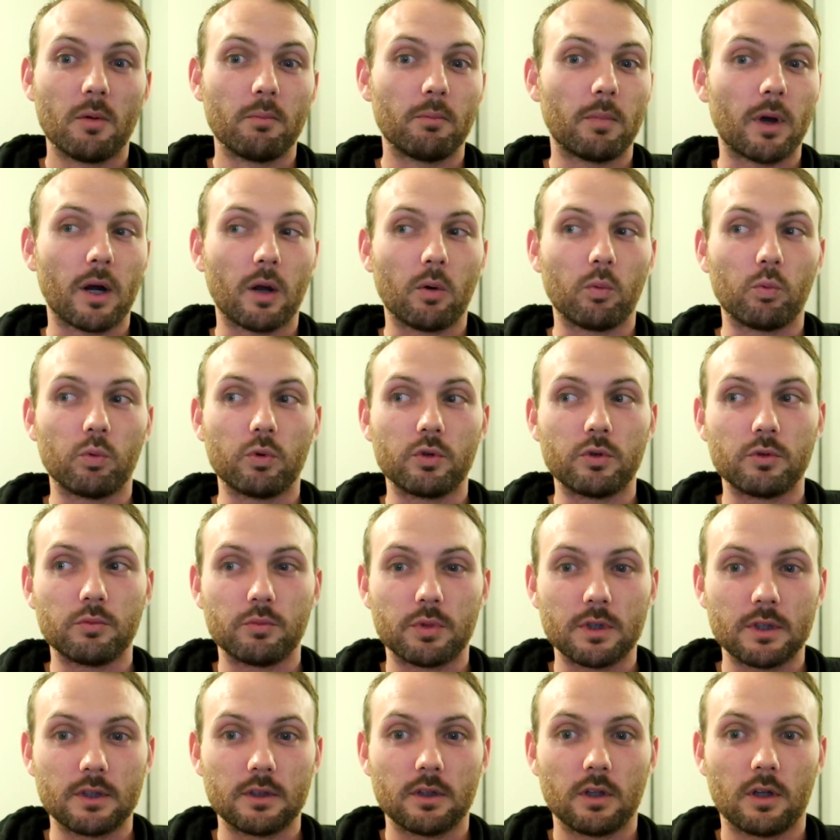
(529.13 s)
but it wouldn't
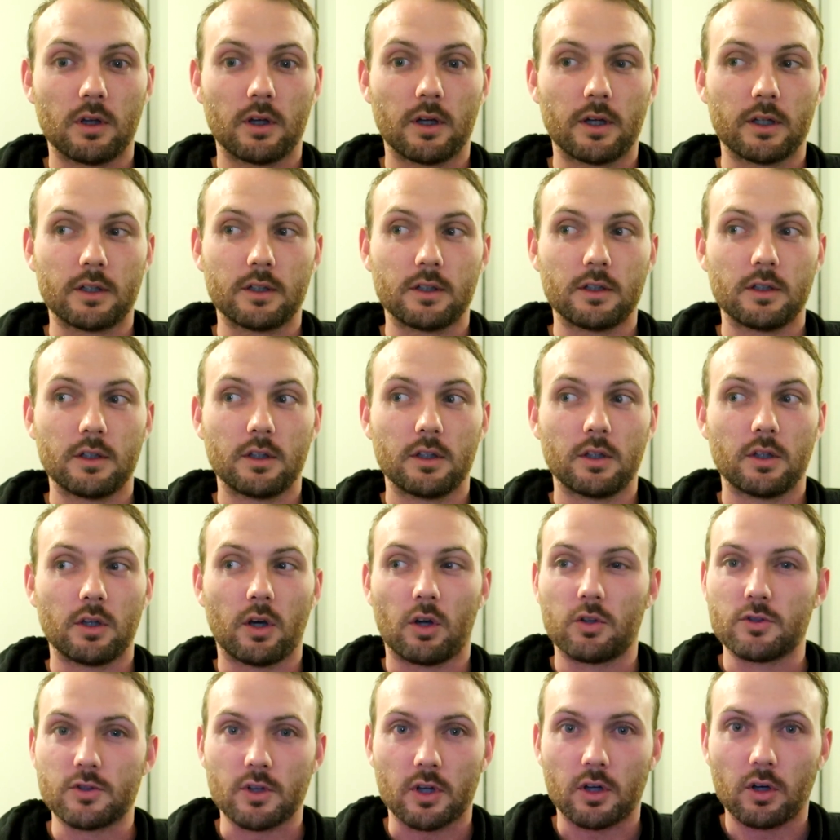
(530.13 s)
be like, I
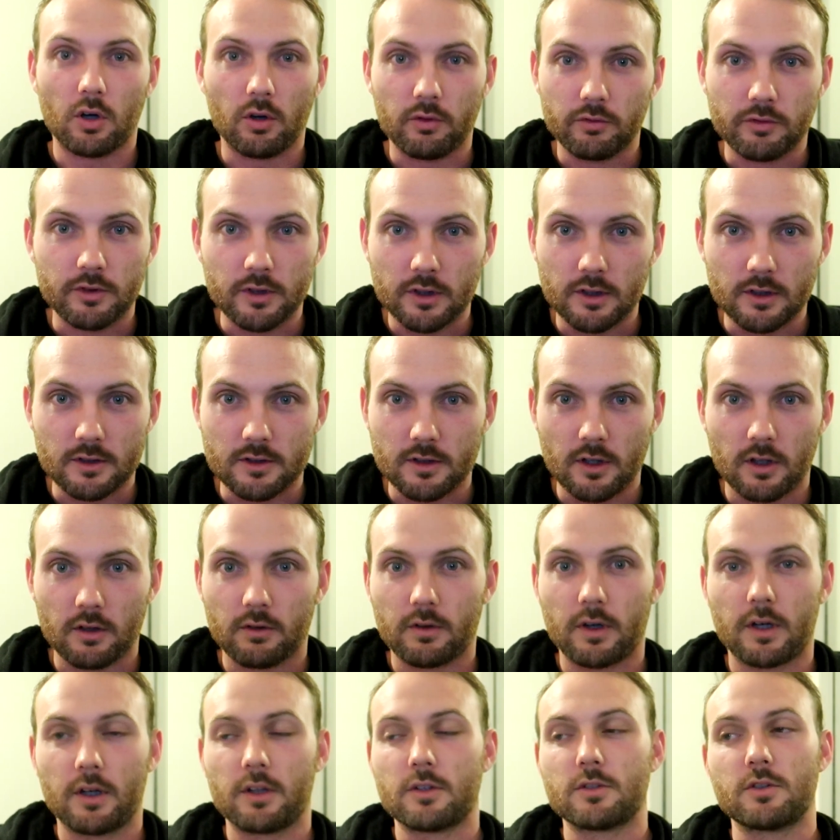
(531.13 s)
was like off the
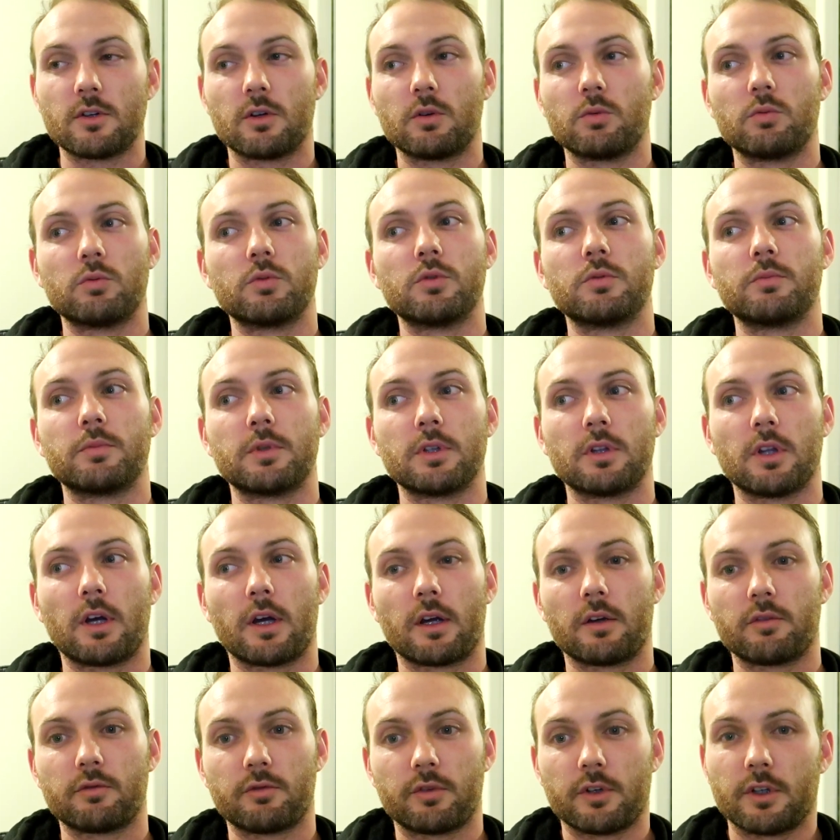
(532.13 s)
accelerator, so it wouldn't be
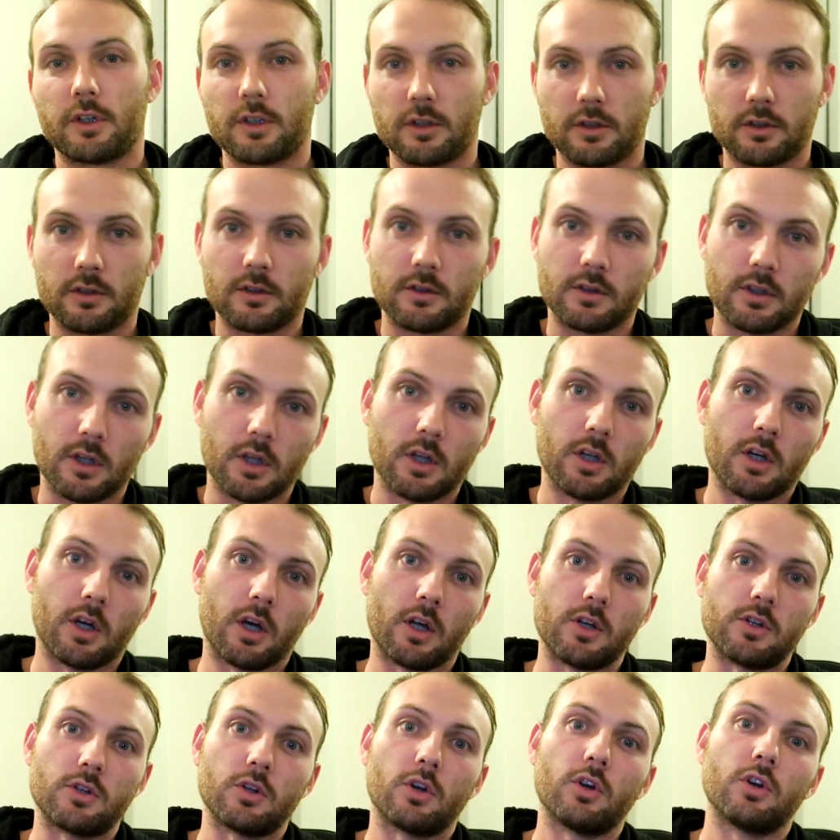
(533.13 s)
like
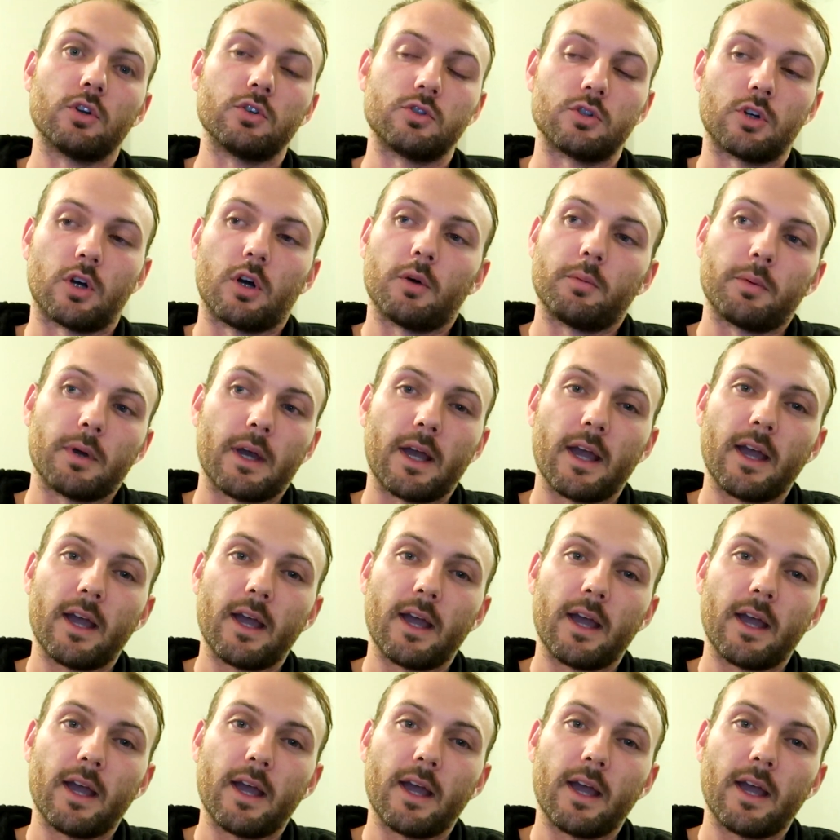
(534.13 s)
a dirt drop.